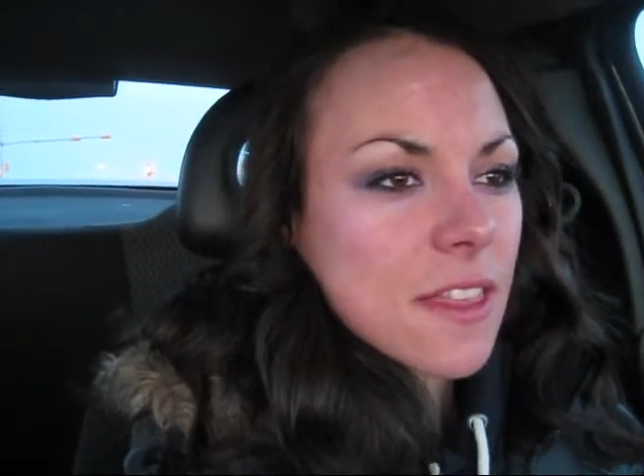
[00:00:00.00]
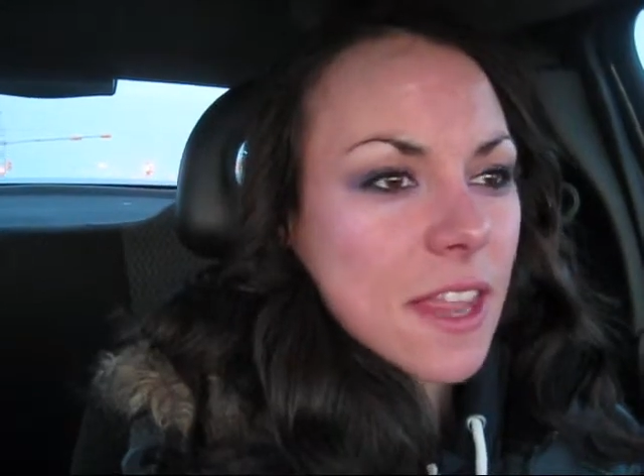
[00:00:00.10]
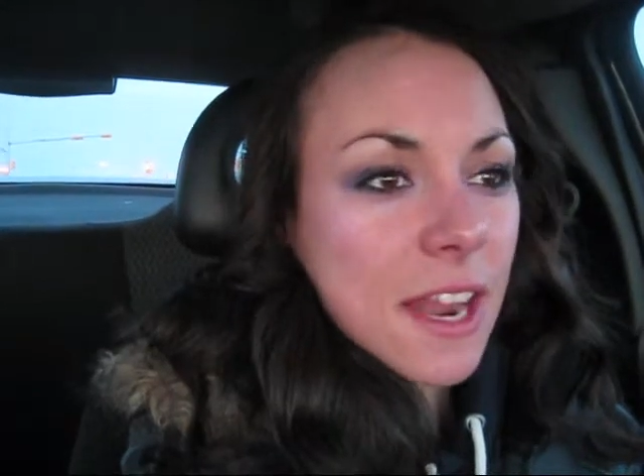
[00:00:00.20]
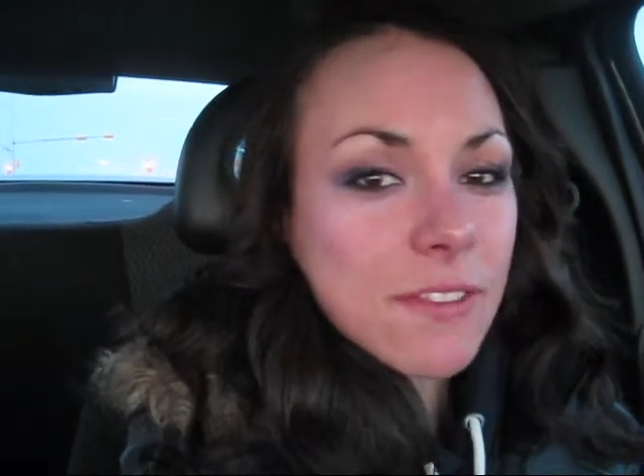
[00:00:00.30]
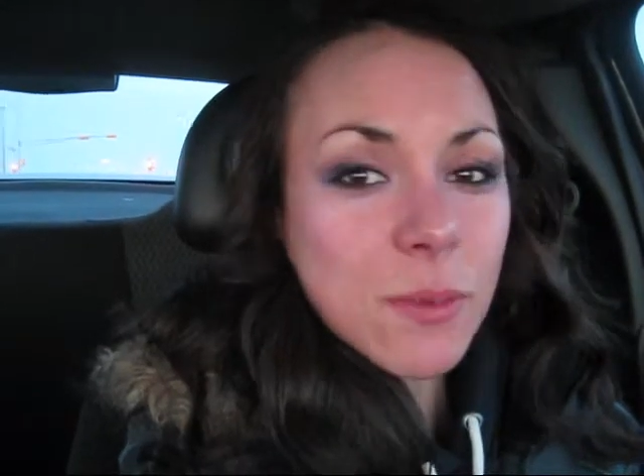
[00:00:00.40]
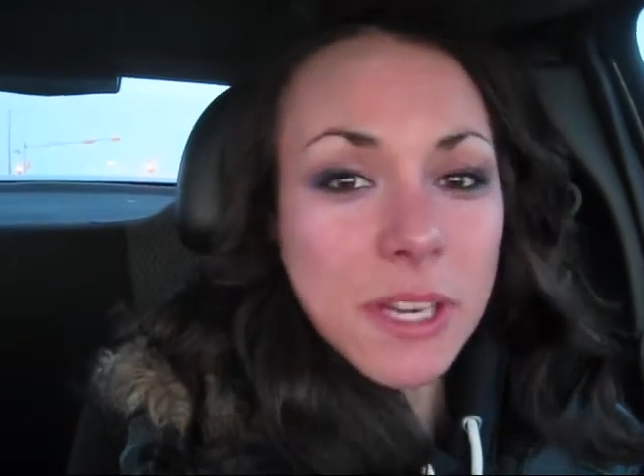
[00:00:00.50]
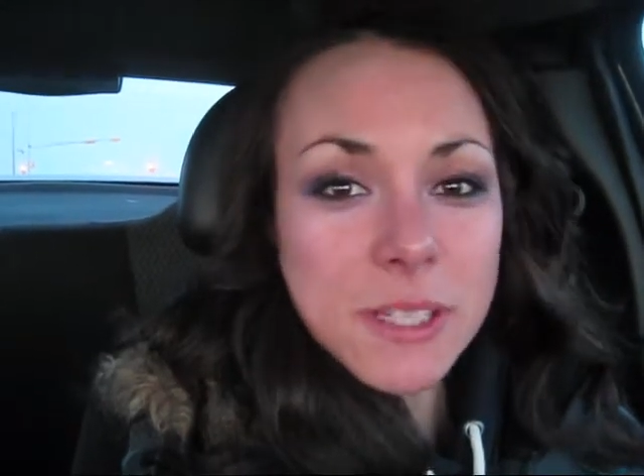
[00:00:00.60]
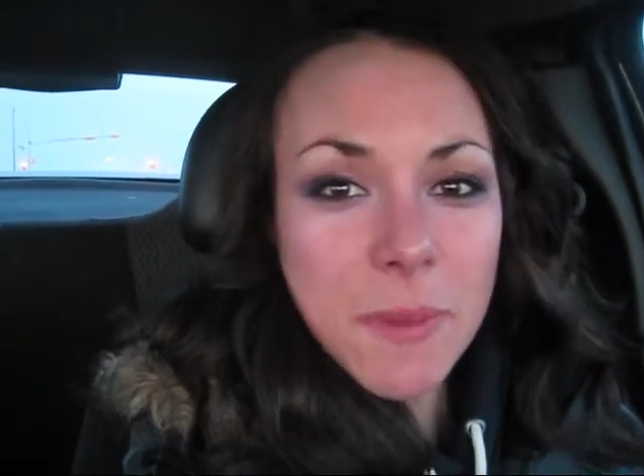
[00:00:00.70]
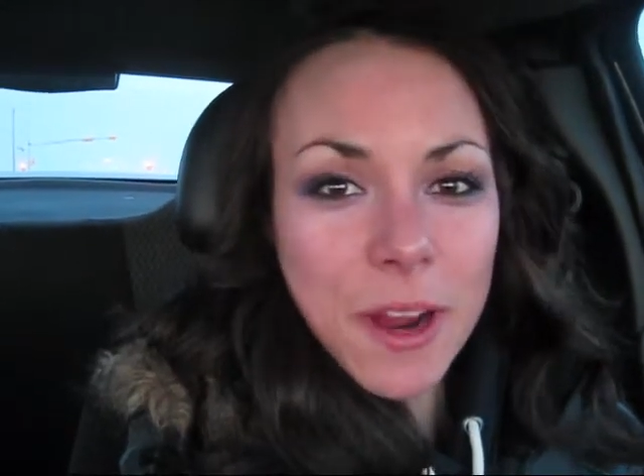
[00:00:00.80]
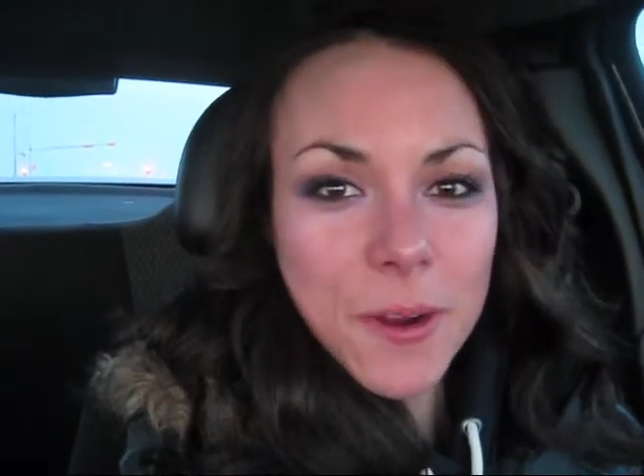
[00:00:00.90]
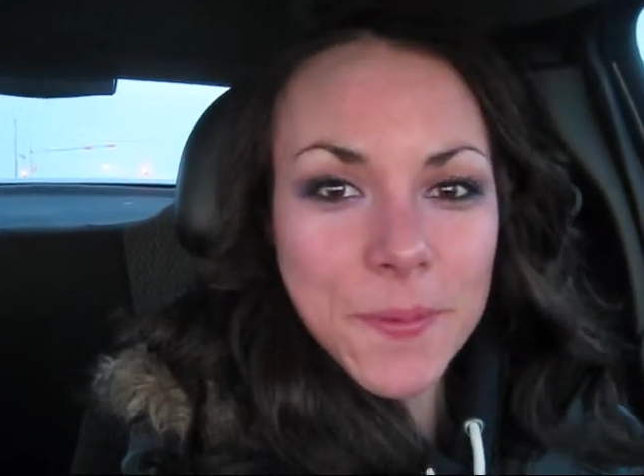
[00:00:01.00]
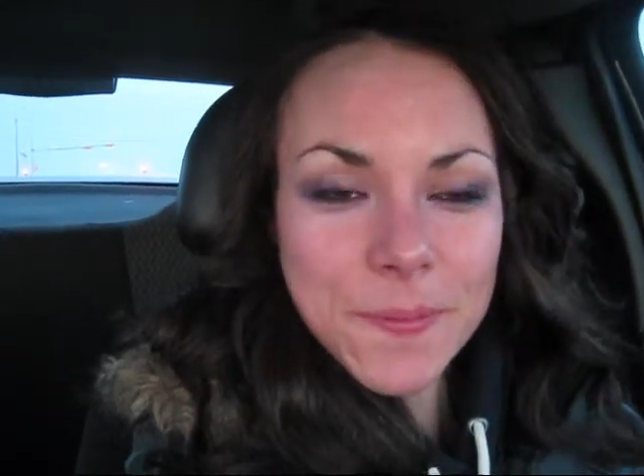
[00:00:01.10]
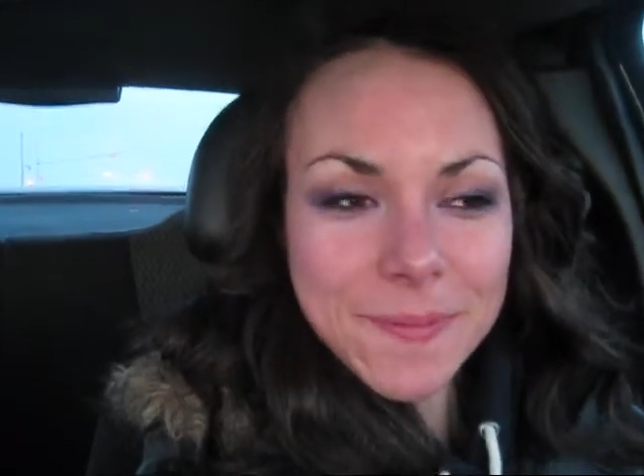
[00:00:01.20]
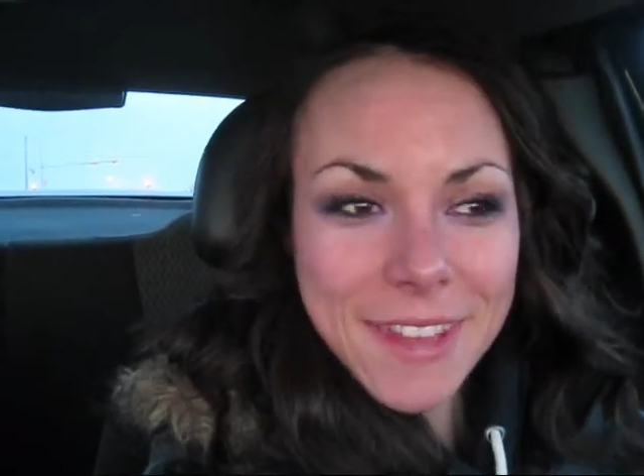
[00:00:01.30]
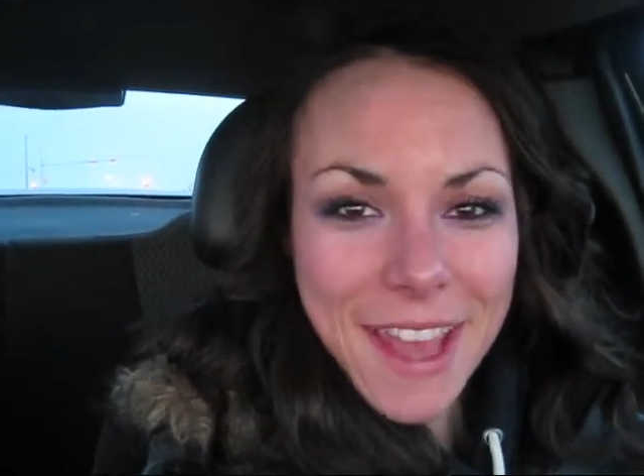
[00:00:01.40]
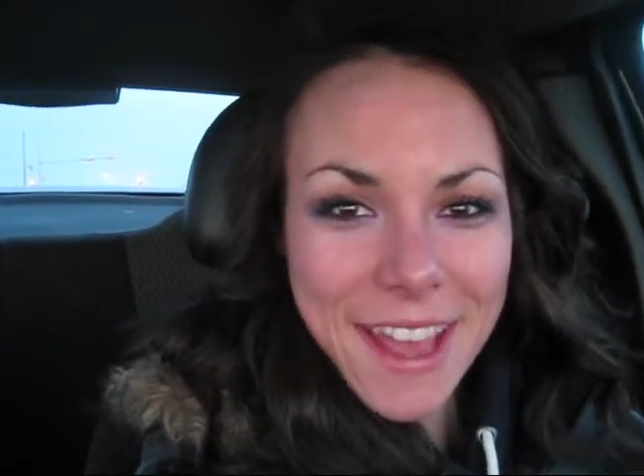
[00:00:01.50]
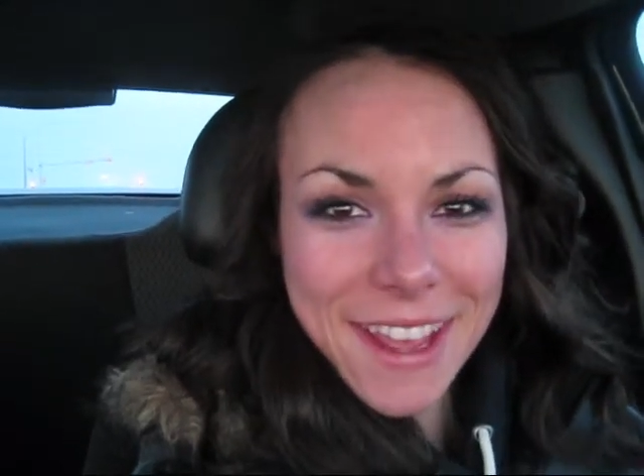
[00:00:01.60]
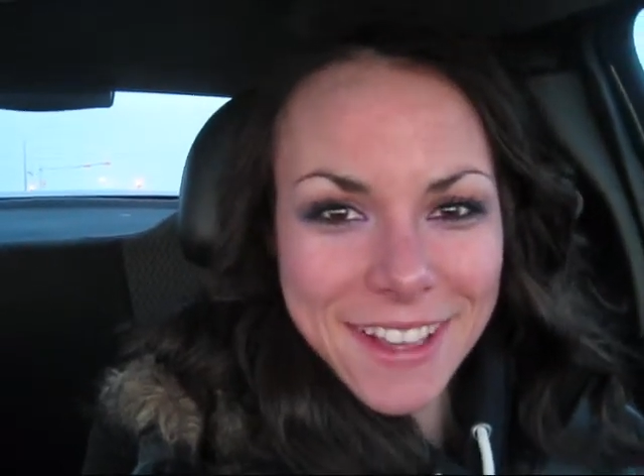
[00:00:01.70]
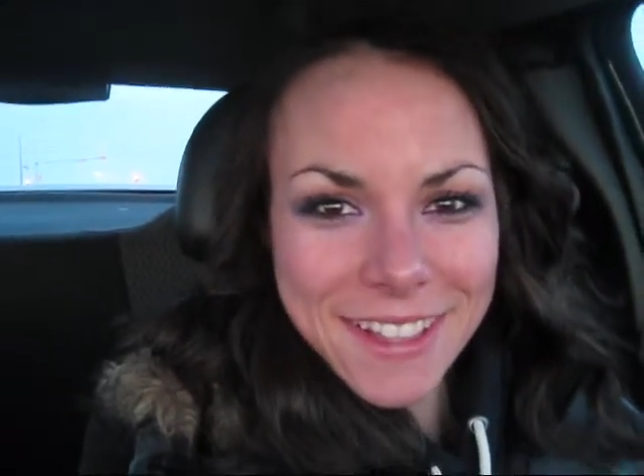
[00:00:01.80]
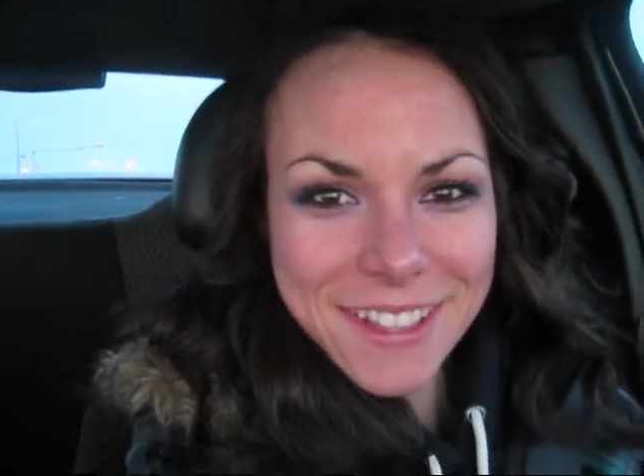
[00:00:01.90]
And then I have to work tomorrow.
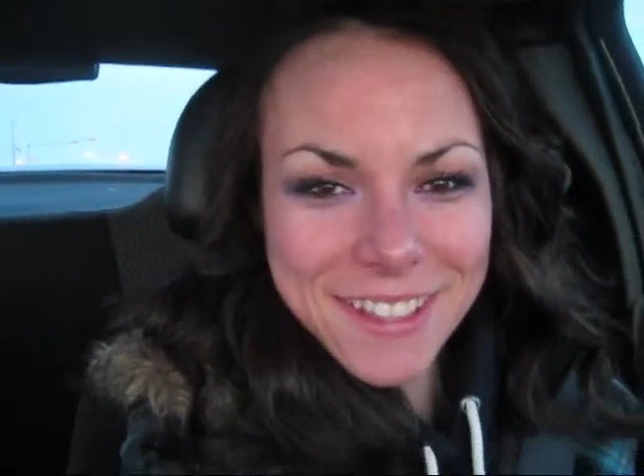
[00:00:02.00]
Yay!